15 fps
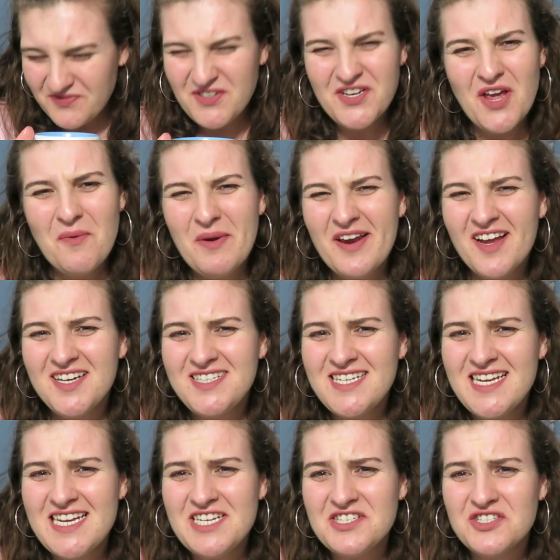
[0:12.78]
you know when like
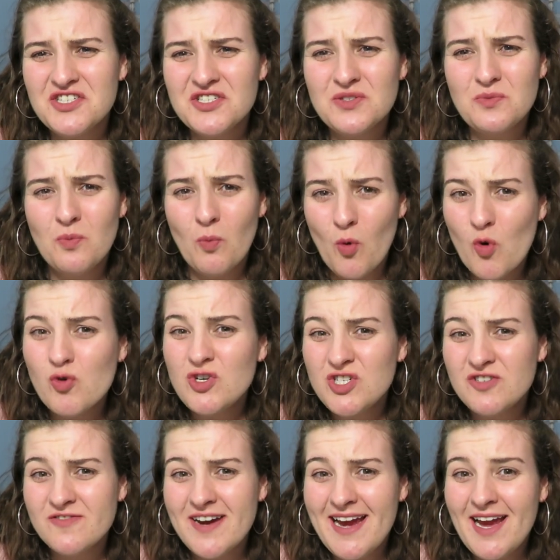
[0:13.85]
tea's just
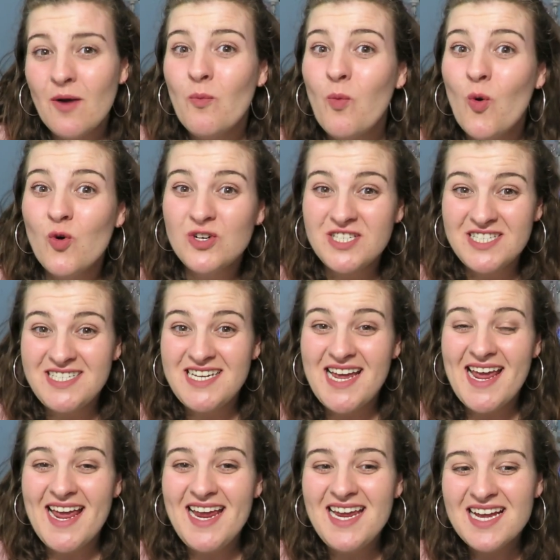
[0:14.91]
watery, water
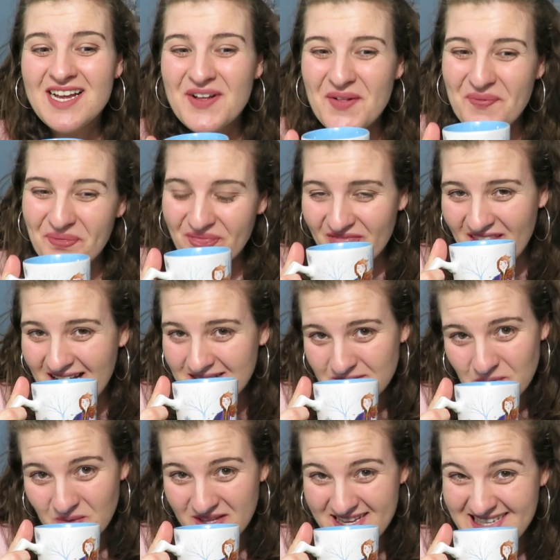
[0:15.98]
tea?
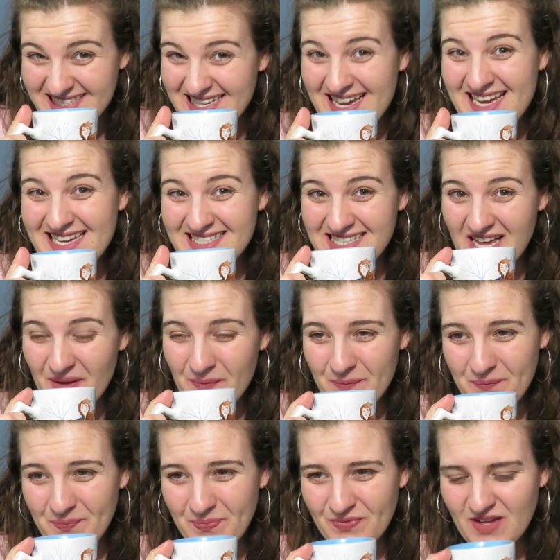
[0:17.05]
That's what this is.
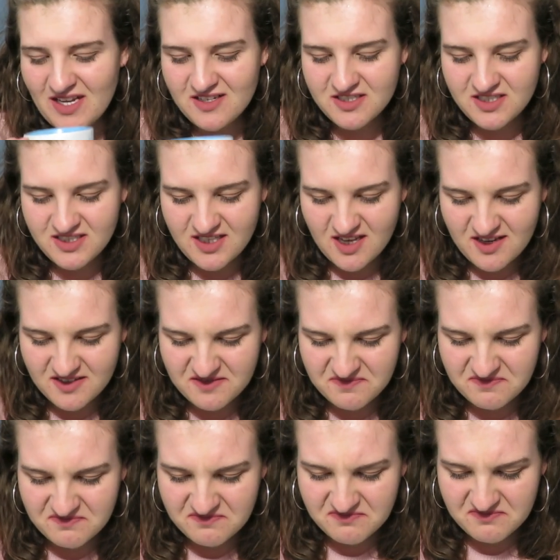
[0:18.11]
It just like
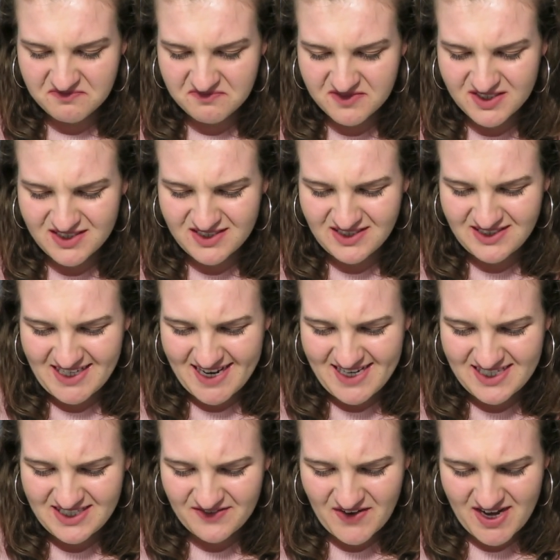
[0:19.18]
doesn't
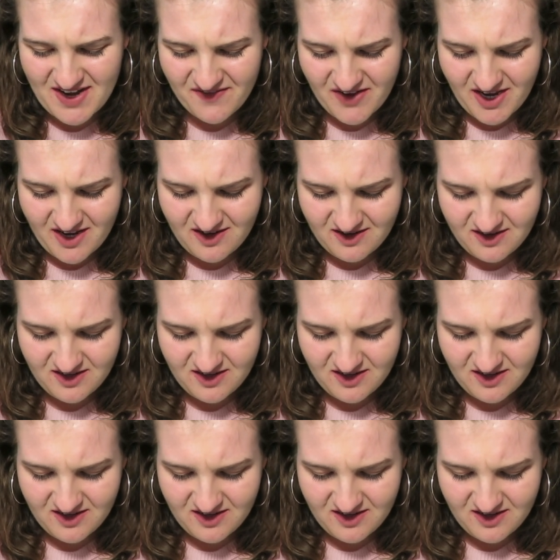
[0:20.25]
taste of anything.